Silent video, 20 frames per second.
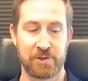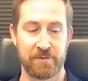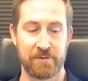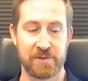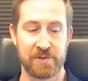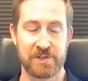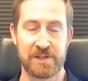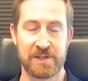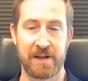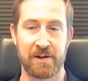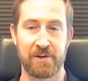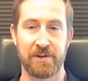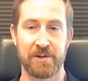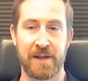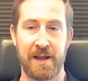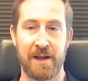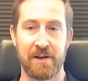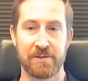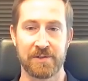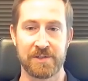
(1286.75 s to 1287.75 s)
service center
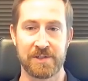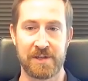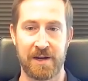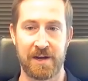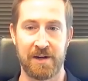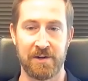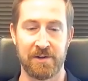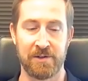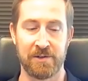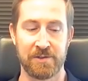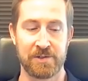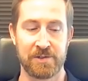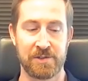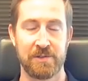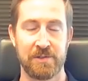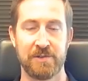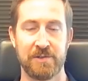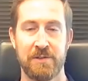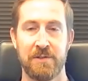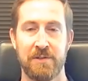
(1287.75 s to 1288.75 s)
downstairs,
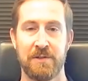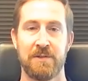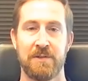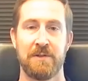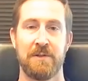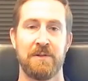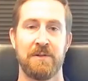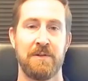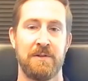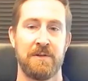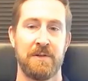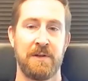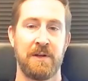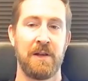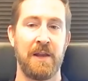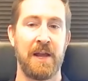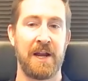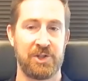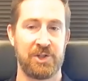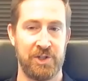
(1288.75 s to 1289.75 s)

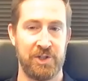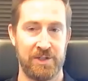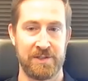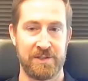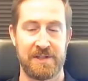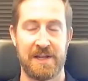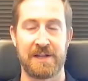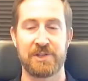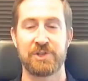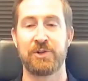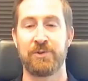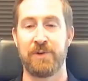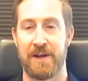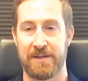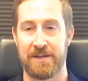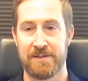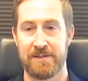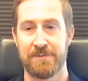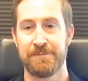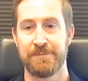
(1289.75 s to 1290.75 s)
collections. That's
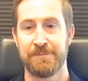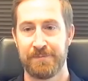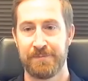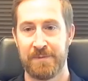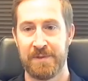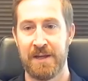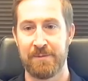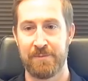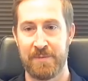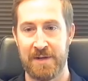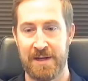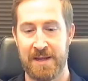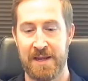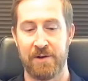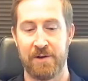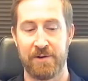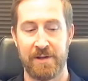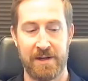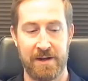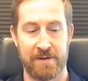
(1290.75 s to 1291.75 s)
correct. Yep.
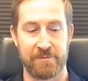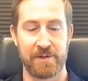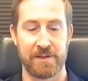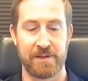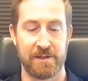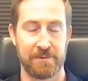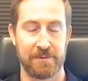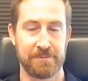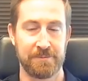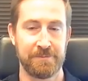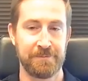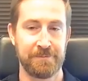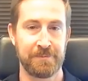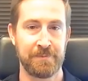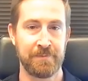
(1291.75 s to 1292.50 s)
Accounting, everything.